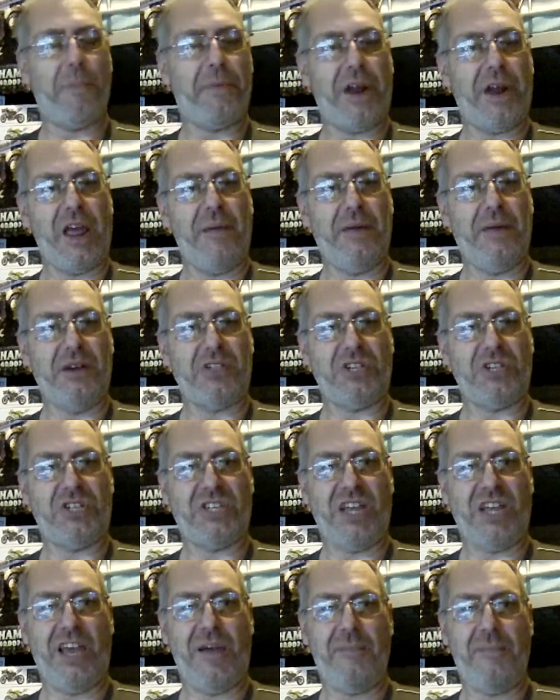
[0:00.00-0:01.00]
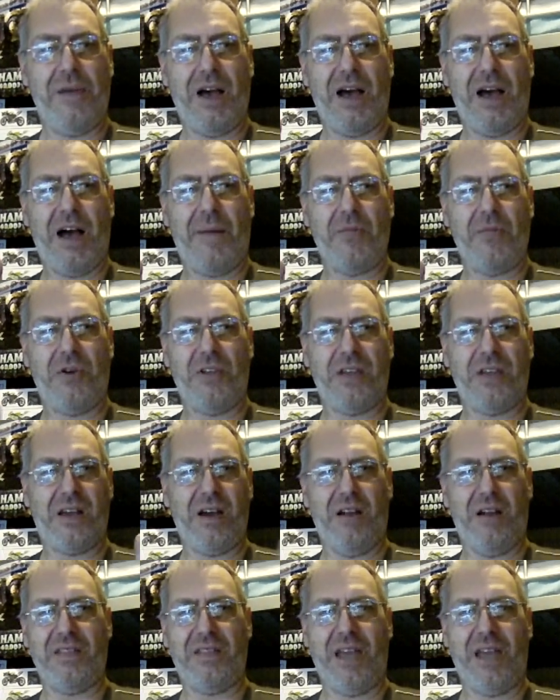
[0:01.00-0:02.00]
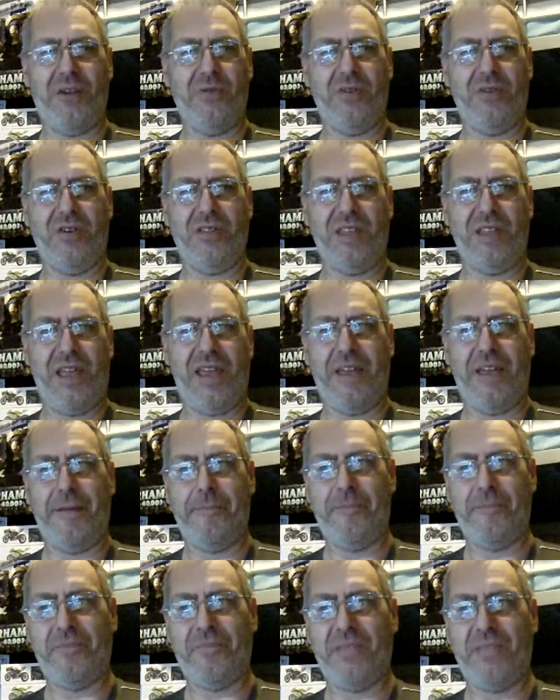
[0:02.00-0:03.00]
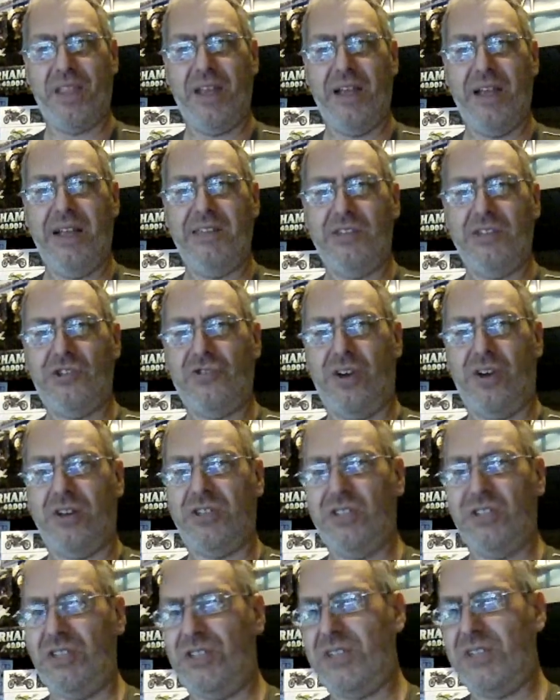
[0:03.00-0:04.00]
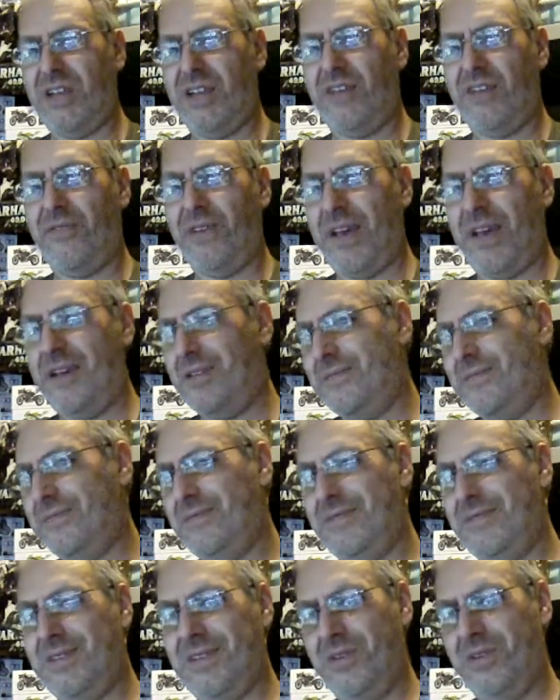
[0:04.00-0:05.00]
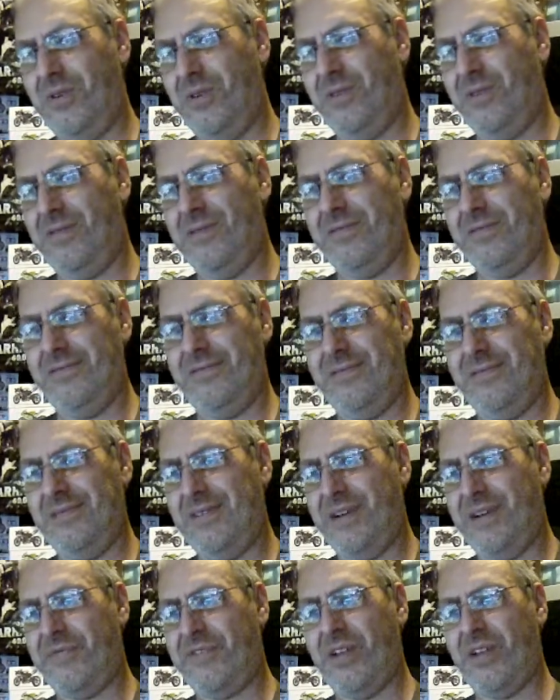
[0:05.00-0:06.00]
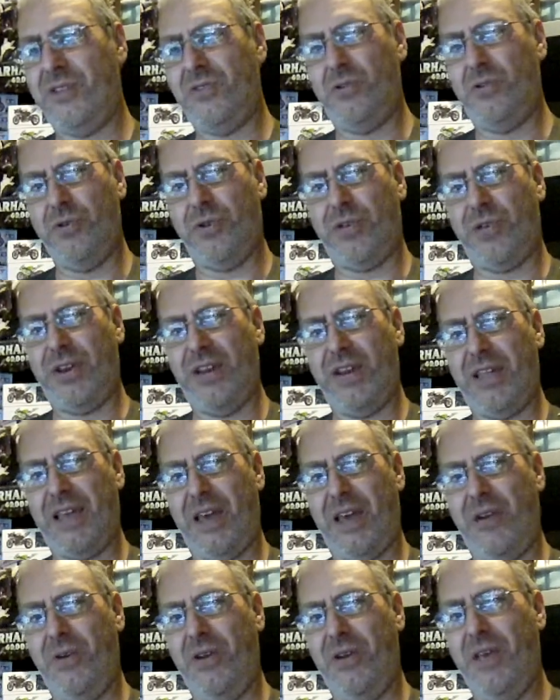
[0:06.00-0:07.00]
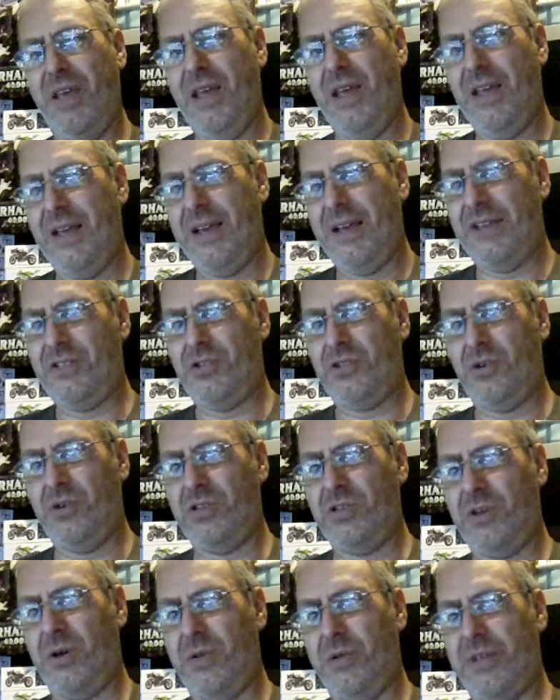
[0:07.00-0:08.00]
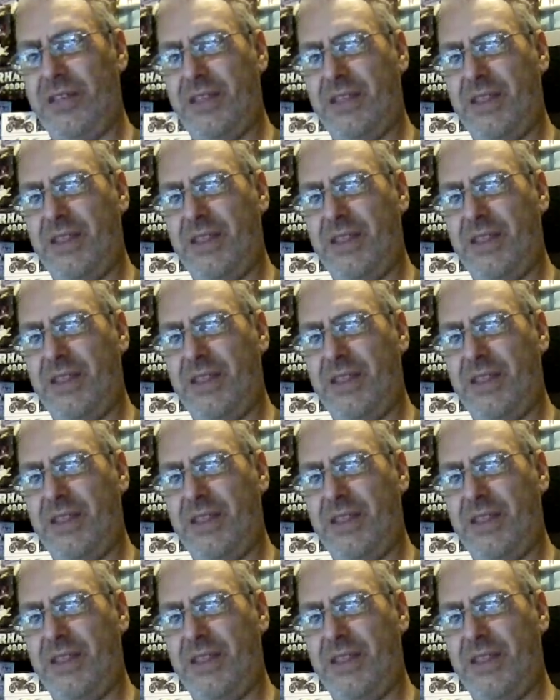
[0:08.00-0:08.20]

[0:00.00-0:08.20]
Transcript: pretty much the same. I'm going to cut down on the instruction side of it. You know, I've done 2 or 3 now and showed you all the